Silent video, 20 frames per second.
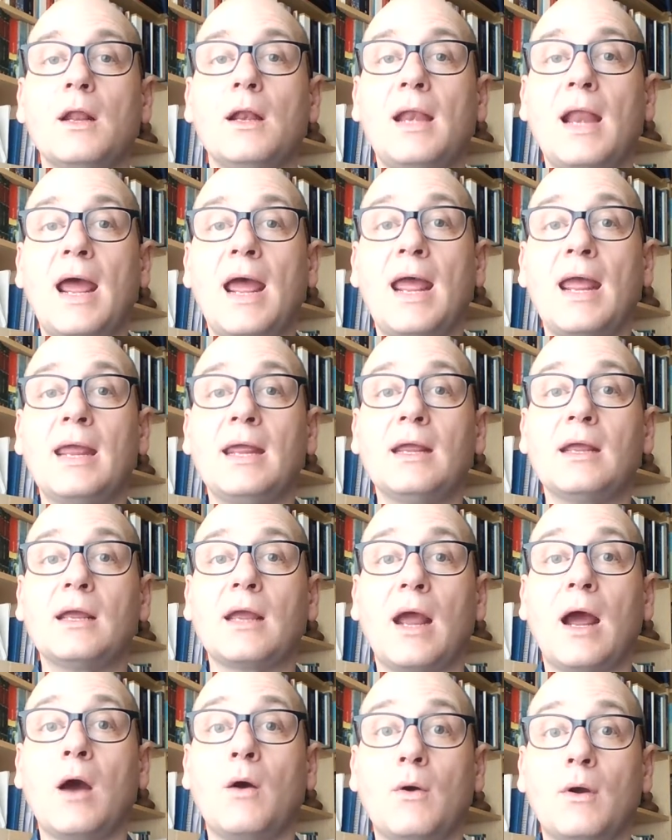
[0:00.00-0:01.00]

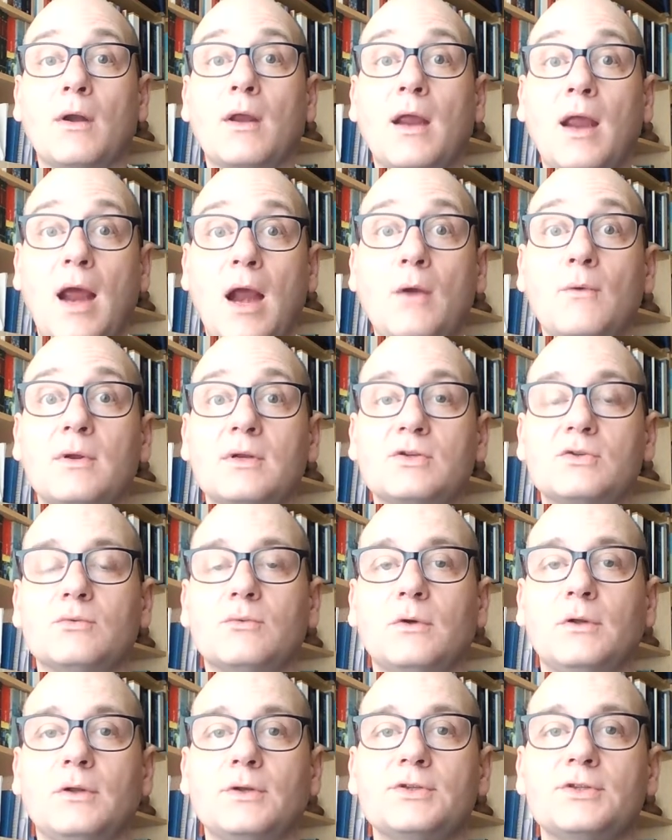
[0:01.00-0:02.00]
like our current
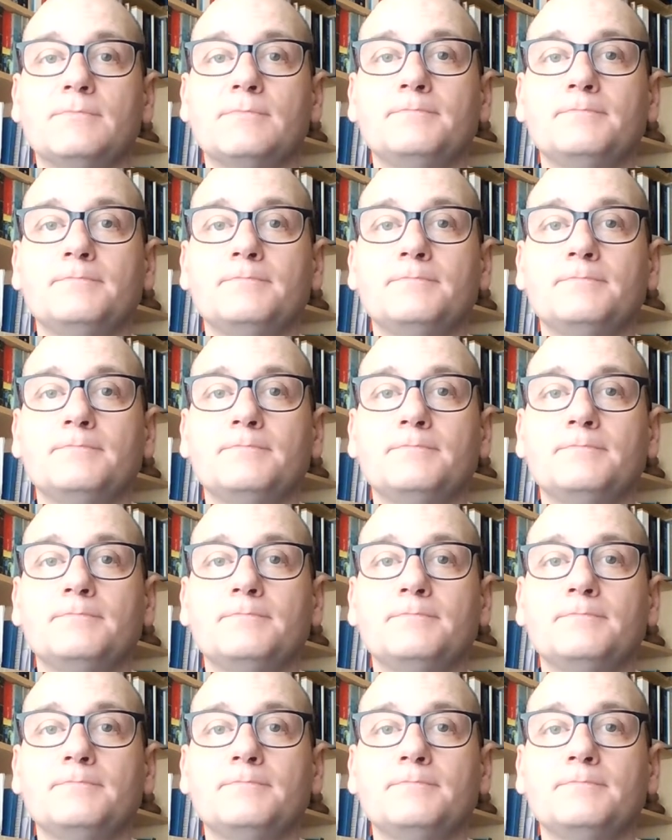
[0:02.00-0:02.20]
world.